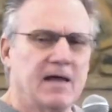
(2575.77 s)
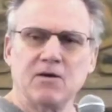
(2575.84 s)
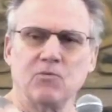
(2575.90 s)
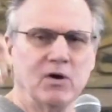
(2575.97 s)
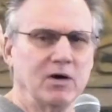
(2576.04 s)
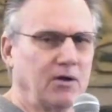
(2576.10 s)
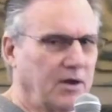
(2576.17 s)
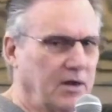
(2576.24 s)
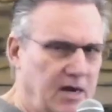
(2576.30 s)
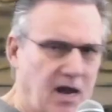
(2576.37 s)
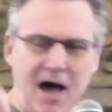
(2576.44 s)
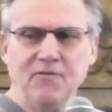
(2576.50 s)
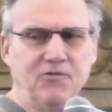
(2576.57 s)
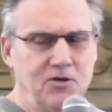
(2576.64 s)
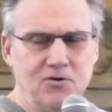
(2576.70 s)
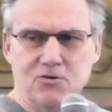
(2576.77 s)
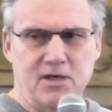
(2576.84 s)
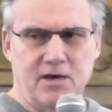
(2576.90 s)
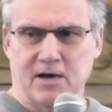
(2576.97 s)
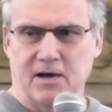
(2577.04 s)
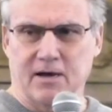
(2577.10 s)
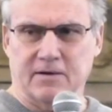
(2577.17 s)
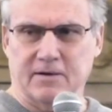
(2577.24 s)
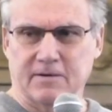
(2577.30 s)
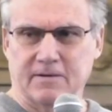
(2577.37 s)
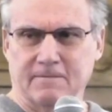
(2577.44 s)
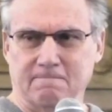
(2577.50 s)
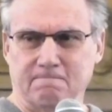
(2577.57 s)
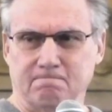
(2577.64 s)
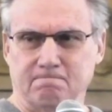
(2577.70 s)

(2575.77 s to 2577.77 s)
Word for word: He will not do that.